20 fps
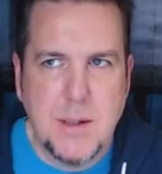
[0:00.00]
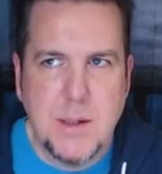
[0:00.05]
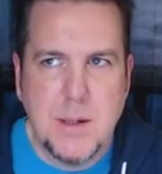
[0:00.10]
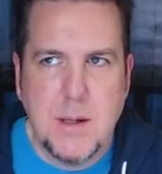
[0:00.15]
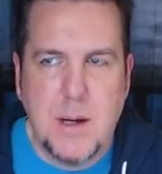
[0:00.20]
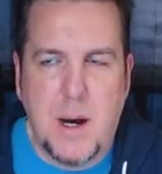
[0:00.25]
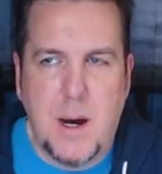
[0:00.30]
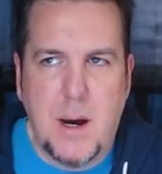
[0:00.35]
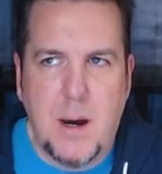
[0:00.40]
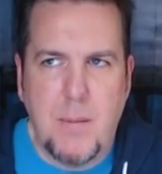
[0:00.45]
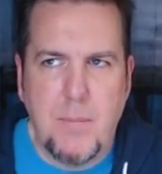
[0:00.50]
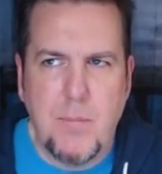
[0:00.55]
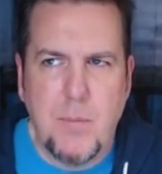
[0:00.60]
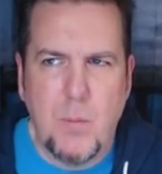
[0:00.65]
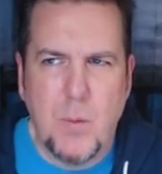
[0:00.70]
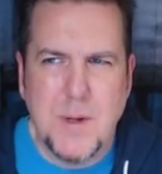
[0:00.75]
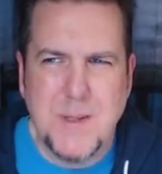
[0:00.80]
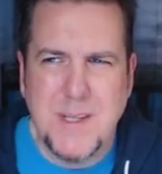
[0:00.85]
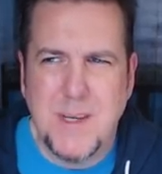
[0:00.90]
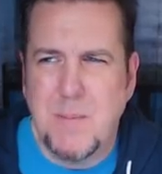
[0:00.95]
Um,
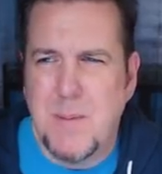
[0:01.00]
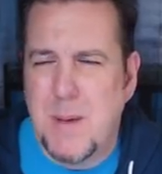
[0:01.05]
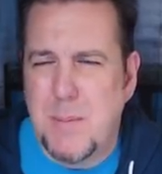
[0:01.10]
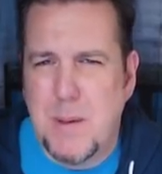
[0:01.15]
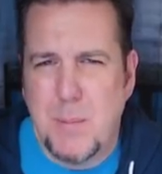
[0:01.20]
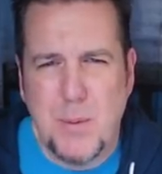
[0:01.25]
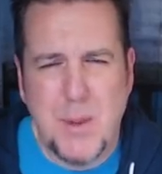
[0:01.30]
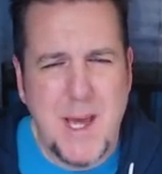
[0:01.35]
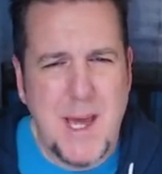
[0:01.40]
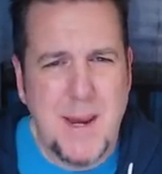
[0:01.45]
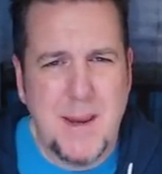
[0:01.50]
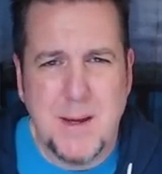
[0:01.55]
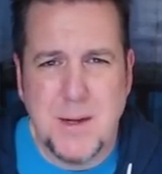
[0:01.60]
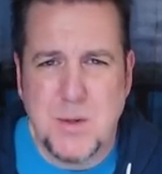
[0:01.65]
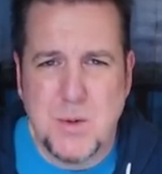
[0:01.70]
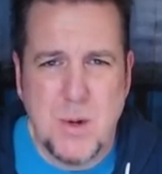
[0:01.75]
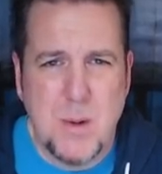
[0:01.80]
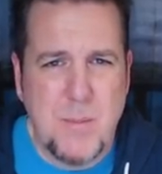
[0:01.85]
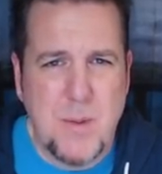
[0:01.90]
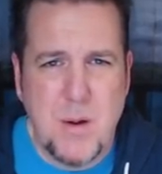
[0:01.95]
was he maybe planning a
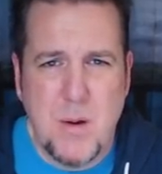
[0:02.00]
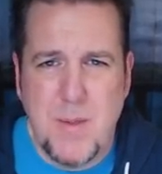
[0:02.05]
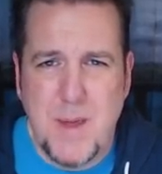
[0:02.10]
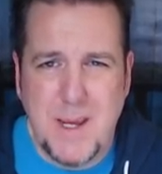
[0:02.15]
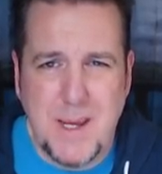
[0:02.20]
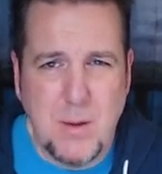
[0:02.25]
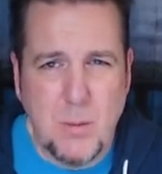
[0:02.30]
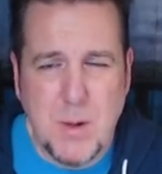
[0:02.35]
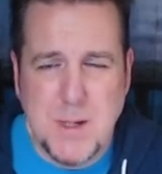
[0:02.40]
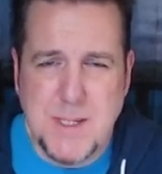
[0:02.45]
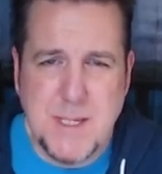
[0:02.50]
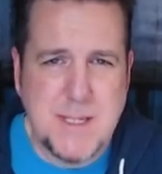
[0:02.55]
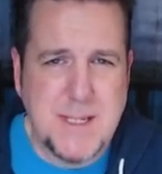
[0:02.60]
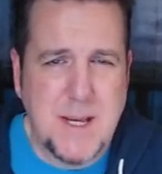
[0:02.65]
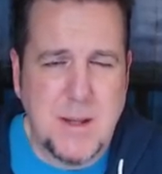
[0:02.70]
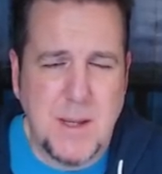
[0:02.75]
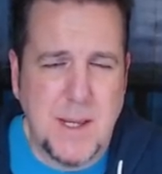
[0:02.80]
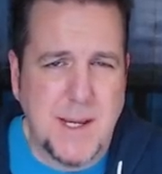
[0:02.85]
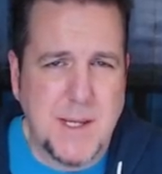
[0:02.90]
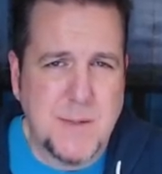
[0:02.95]
trip there that he wasn't
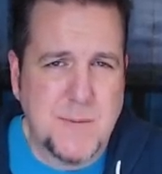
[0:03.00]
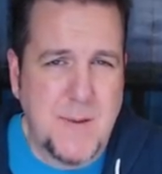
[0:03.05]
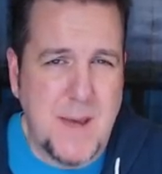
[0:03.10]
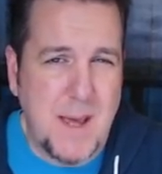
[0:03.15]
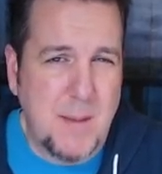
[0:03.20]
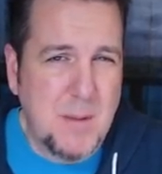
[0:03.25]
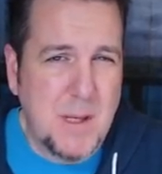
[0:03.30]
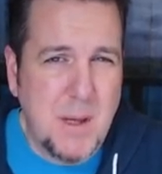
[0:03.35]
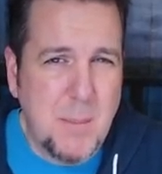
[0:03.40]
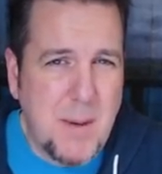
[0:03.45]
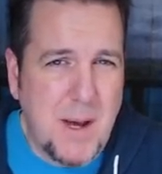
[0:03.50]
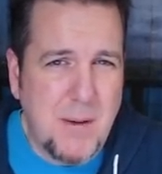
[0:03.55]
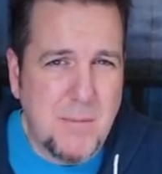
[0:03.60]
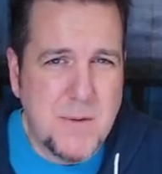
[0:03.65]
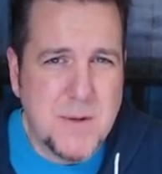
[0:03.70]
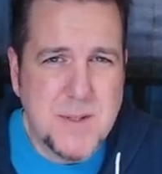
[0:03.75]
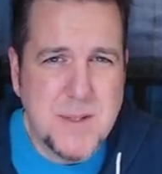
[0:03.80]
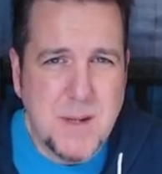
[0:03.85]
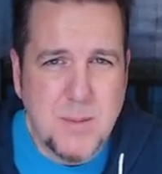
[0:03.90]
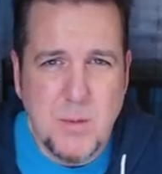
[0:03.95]
telling his family about
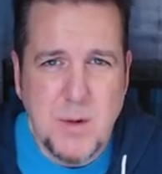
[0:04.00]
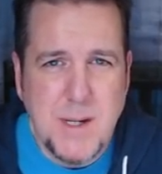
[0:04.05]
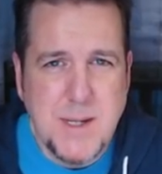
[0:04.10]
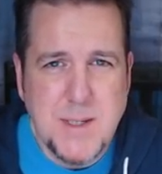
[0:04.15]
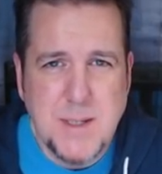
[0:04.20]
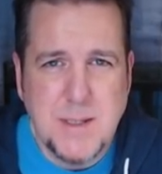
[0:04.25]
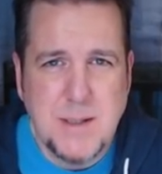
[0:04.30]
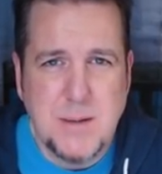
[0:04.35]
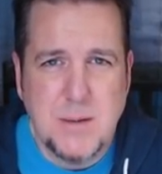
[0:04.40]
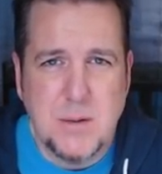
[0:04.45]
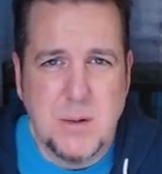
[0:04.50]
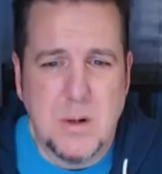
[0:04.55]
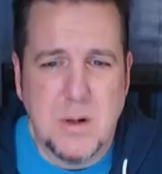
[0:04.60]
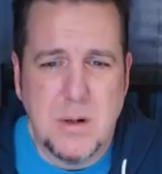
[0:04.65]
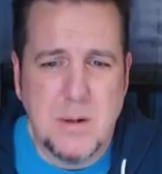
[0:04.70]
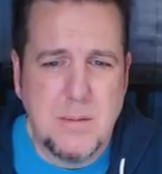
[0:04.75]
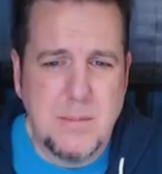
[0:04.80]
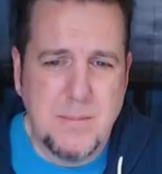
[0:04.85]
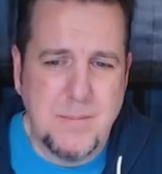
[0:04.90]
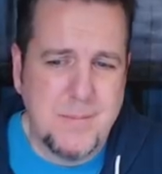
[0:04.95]
for some reason?
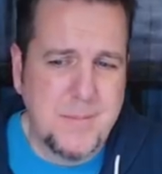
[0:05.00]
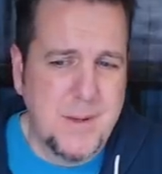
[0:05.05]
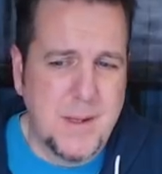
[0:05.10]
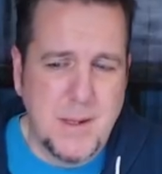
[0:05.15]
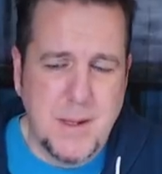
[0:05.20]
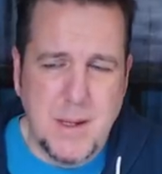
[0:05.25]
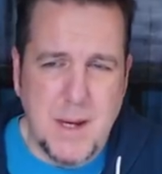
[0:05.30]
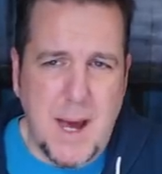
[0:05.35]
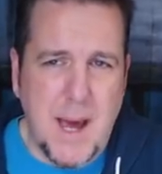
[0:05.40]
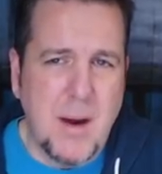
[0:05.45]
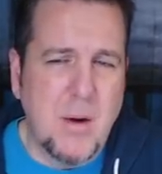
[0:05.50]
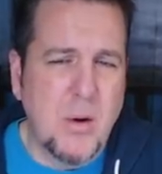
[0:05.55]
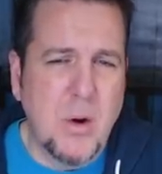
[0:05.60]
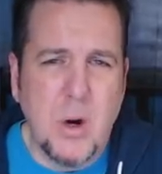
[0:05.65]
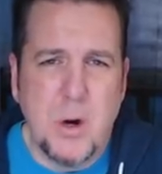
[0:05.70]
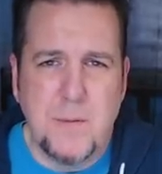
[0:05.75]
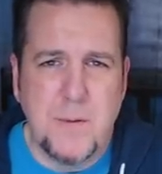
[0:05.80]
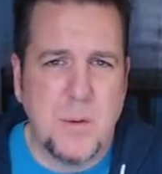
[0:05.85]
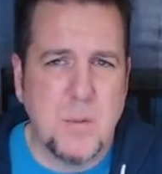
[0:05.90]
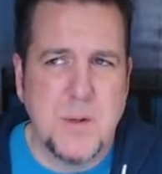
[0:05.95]
Or I don't
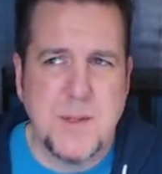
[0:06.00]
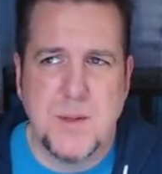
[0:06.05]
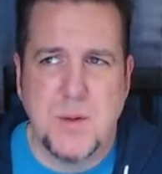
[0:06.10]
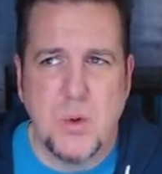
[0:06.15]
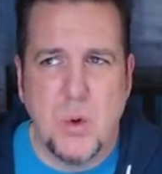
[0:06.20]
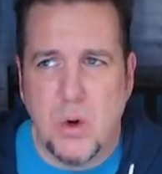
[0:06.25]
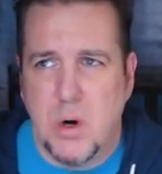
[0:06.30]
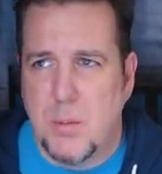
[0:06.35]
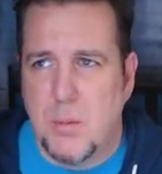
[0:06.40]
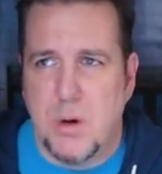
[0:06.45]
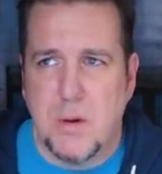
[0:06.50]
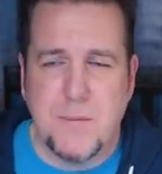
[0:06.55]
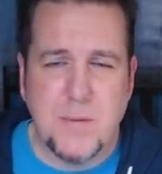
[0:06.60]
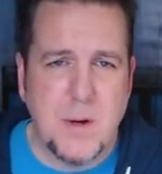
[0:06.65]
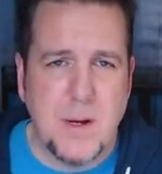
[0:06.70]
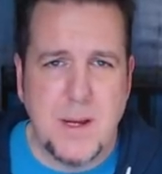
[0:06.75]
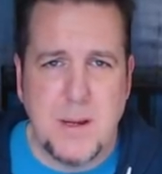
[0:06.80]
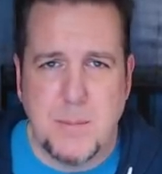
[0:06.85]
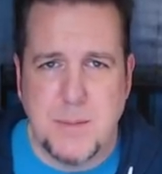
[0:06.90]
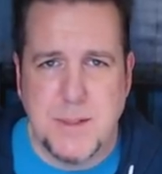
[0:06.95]
know if it was normal for
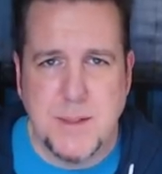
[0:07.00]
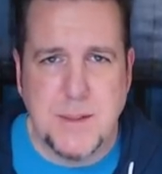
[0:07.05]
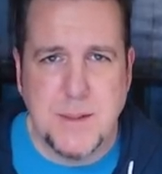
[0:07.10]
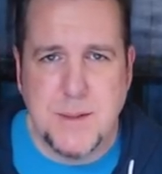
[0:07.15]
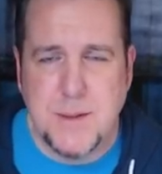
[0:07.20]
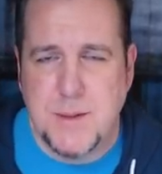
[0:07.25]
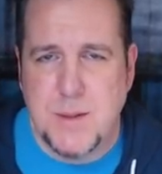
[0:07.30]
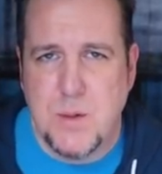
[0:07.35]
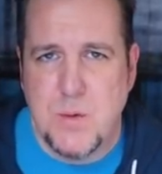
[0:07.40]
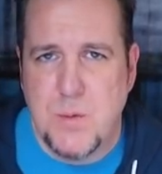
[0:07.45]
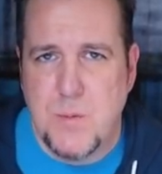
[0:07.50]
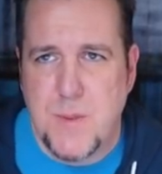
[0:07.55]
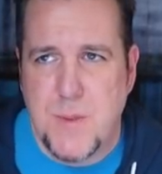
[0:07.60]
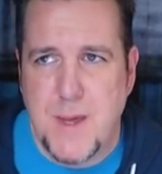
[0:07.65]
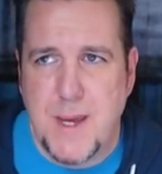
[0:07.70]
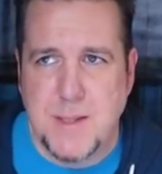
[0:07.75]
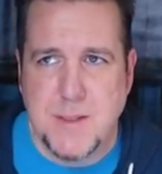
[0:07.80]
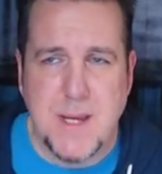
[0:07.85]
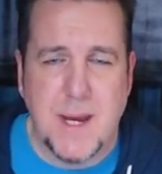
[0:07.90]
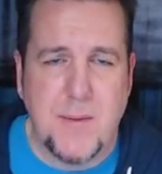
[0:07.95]
him to do
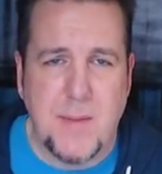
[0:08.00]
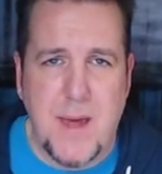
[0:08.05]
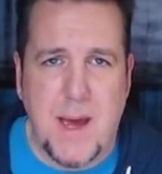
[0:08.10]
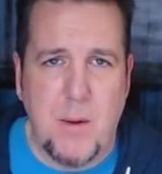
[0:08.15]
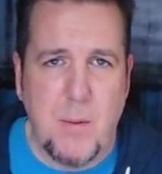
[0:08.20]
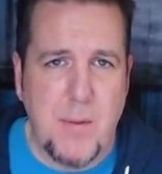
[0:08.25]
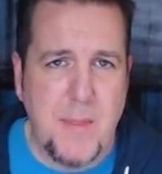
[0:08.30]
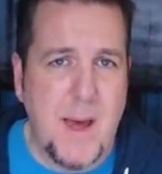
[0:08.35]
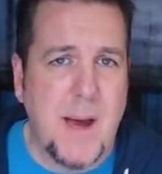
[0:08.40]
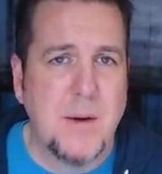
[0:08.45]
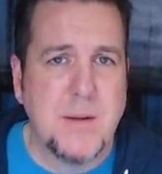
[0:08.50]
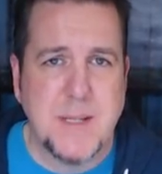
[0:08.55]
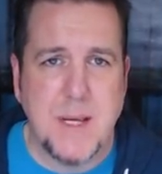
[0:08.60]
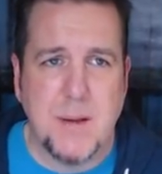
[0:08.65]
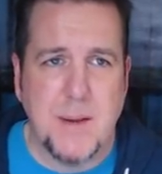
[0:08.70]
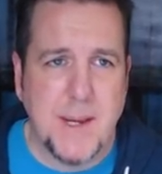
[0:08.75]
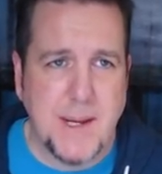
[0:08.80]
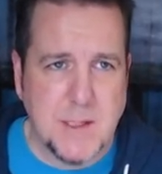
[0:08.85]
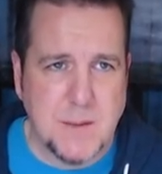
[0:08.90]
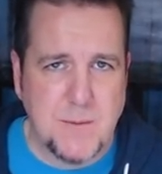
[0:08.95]
things like that without
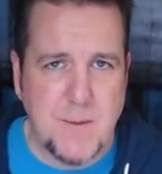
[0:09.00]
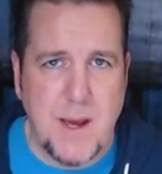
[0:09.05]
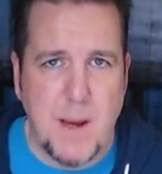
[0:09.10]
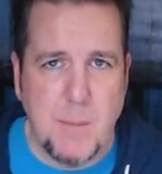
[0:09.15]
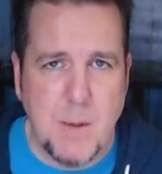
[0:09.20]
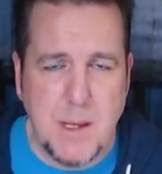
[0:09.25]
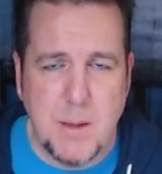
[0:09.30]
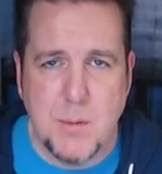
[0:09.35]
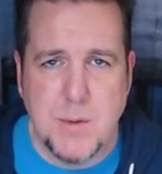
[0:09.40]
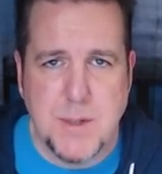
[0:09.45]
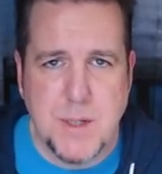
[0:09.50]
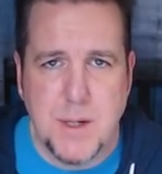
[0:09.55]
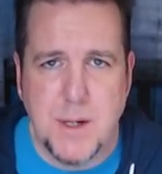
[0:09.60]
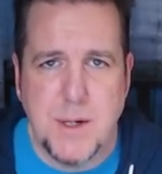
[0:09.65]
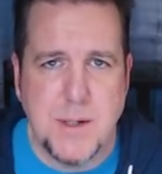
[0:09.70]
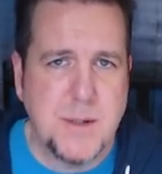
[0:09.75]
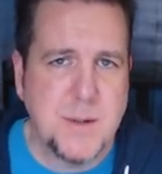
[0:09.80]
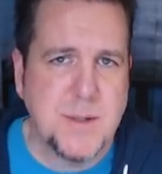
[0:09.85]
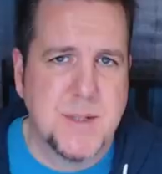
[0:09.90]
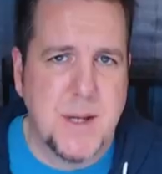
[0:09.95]
telling his family he was going
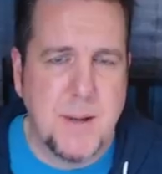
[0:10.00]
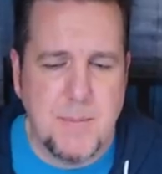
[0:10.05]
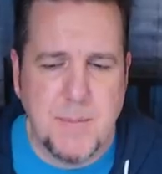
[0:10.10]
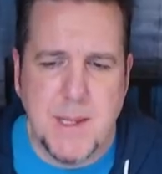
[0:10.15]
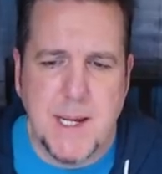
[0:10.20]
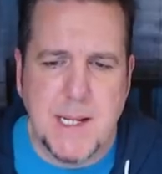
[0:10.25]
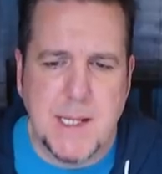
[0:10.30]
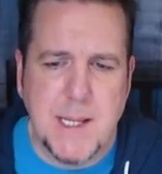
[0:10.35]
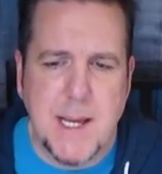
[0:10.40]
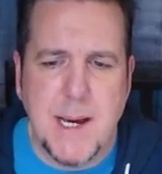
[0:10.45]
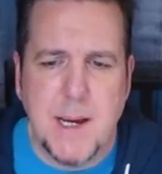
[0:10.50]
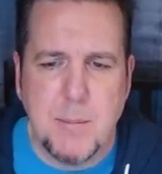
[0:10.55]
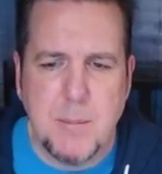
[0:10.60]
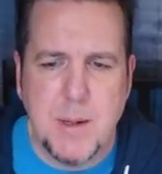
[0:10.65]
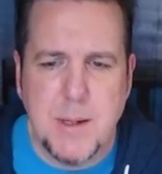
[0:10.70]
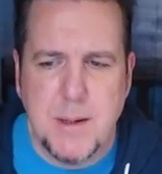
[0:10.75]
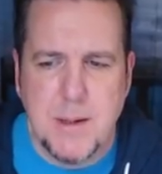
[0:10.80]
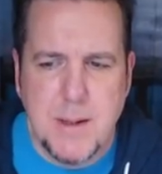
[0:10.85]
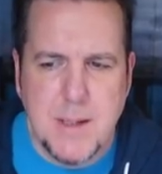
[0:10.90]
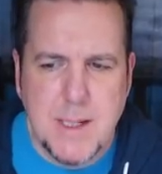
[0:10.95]
to do something like that, but